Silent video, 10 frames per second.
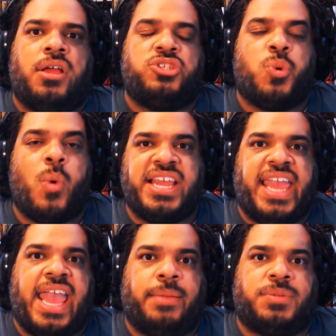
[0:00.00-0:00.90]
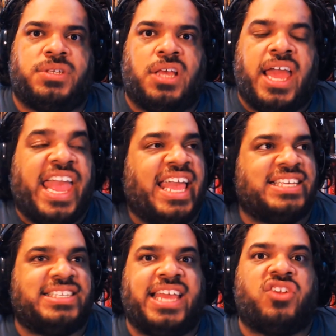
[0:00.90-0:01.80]
20 games
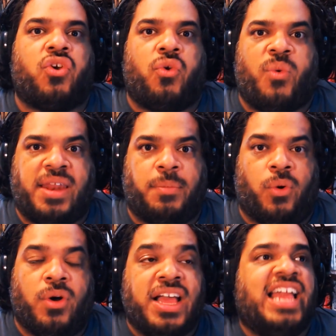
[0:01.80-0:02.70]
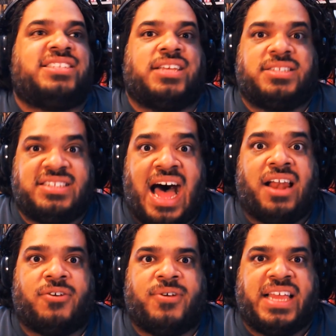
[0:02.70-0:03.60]
is incredible. It's
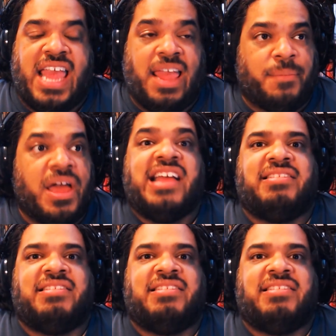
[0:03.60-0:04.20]
$1 a game.